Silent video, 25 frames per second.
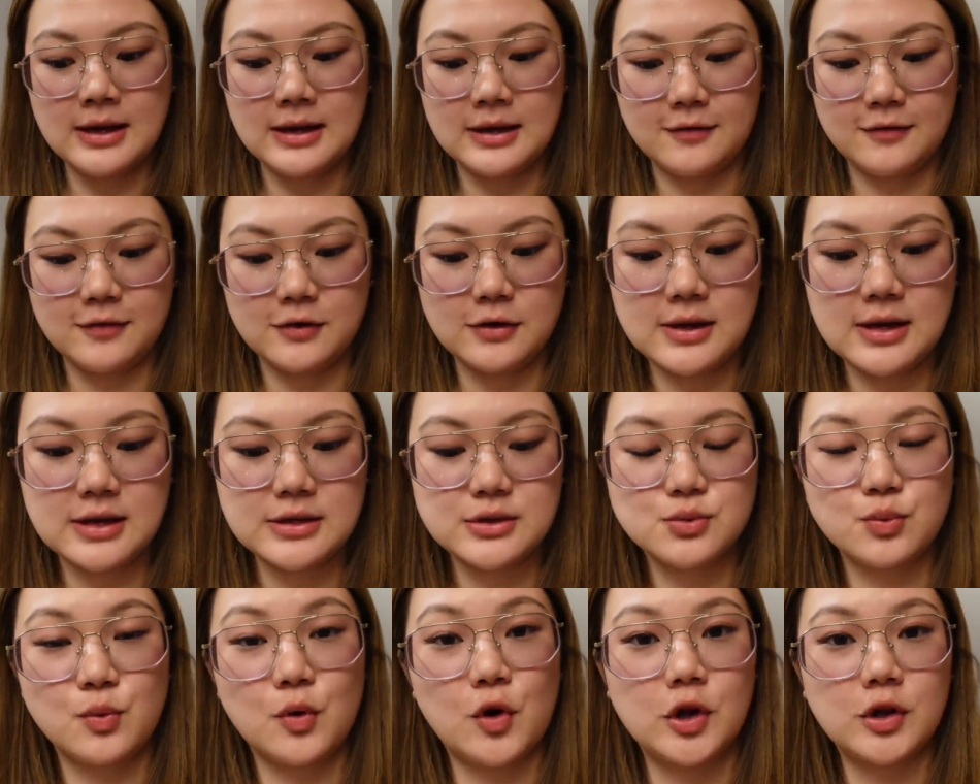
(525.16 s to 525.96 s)
If you
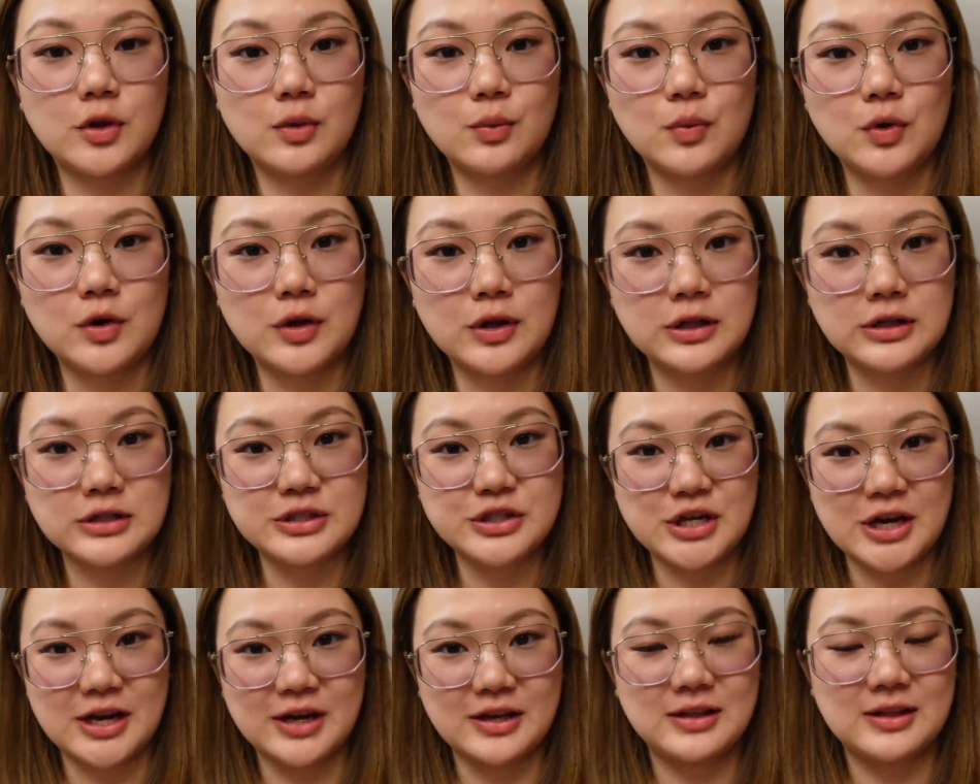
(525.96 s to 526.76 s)
guys want one,
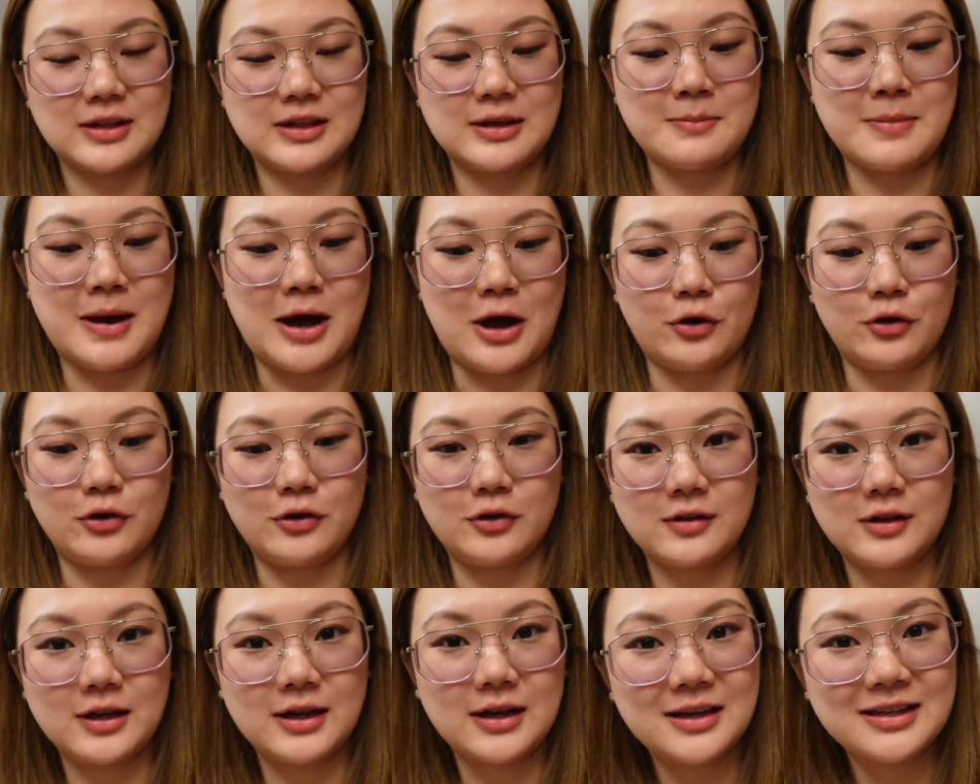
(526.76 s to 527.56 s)
check them
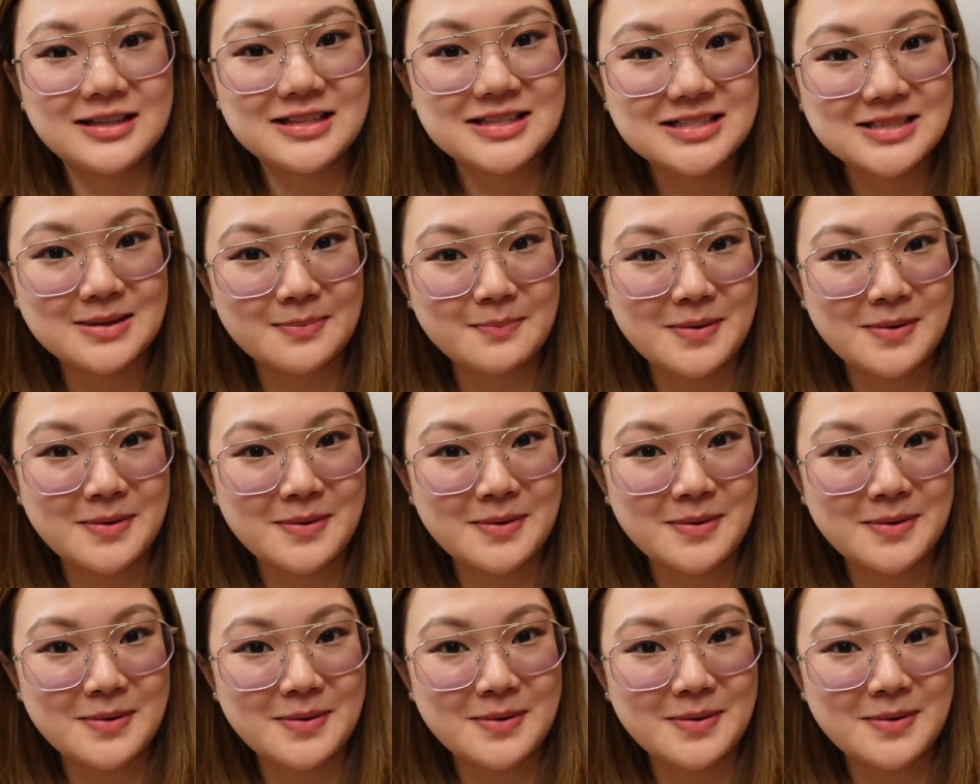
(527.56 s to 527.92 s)
out sa